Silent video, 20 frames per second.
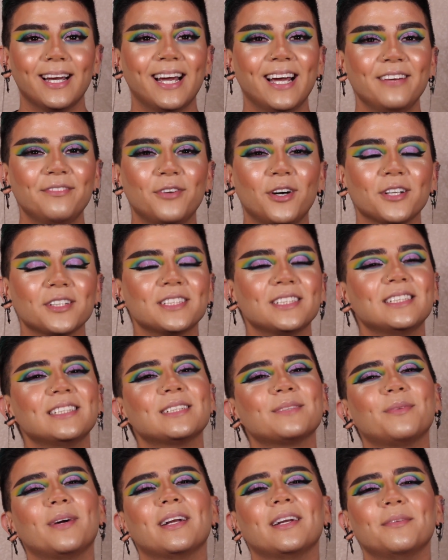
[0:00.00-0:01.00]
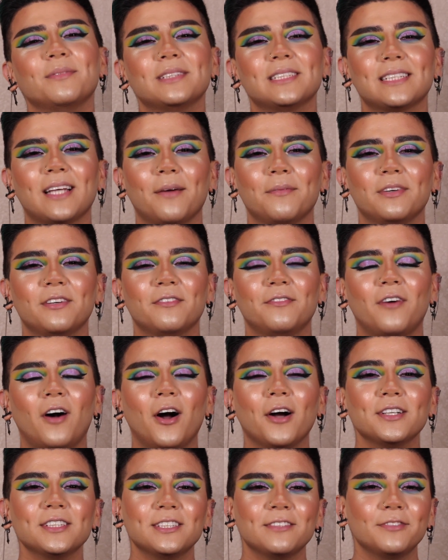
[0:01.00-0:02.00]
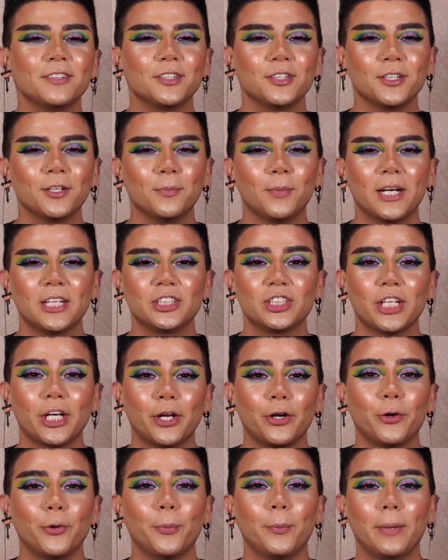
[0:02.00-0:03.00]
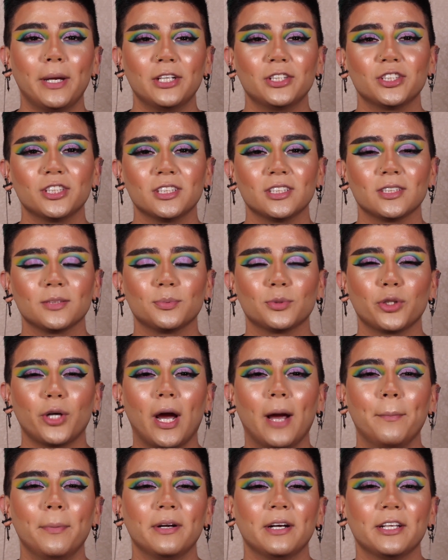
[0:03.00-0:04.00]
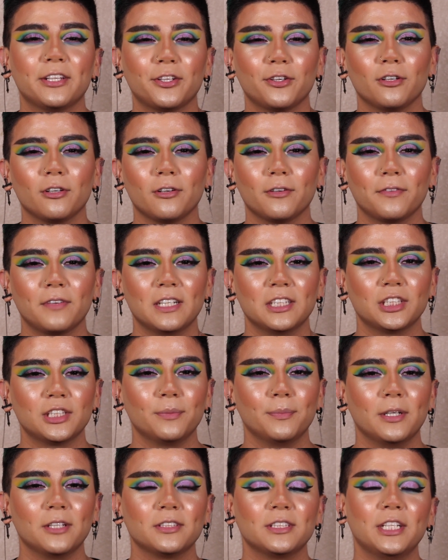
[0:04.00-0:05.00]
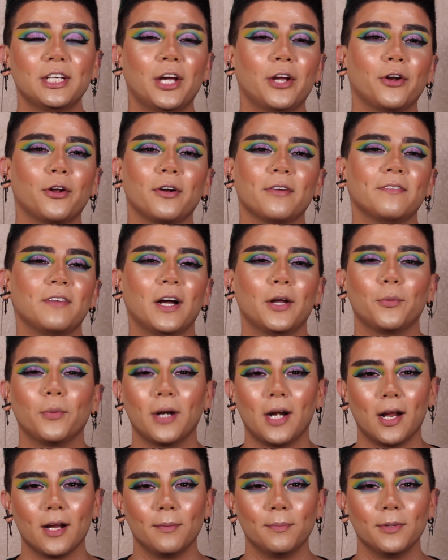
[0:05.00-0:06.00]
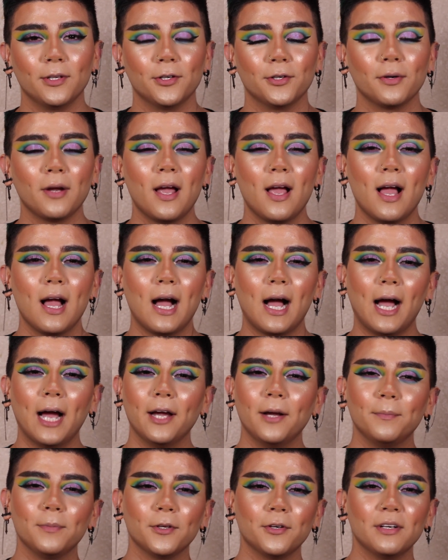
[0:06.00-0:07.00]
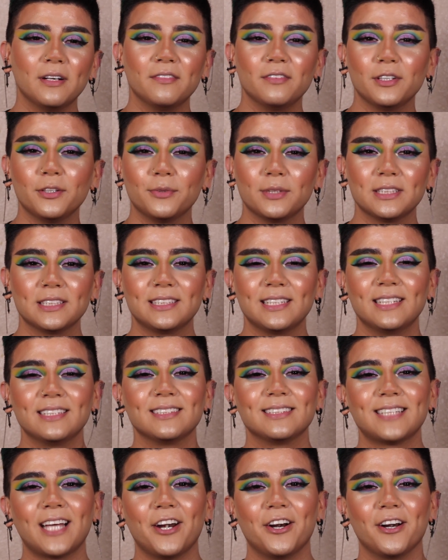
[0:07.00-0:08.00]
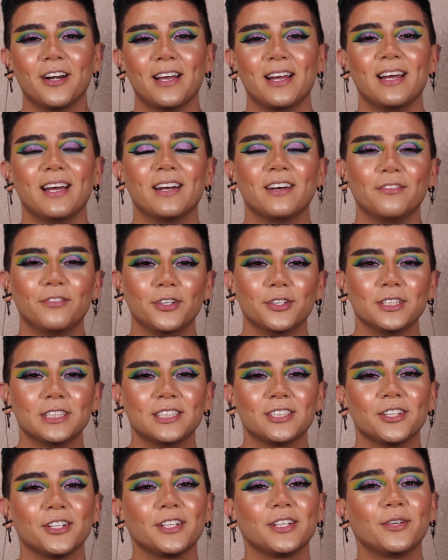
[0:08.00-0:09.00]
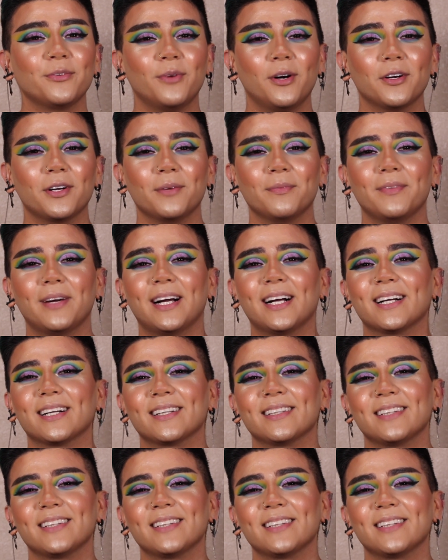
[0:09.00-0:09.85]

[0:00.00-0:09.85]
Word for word: Hey Foxies, my name is Simon Fox. If you're new to my channel, make sure to subscribe and hit the notification bell so you get notified when I upload. I upload every Wednesday and Saturday, and if you're returning, welcome back.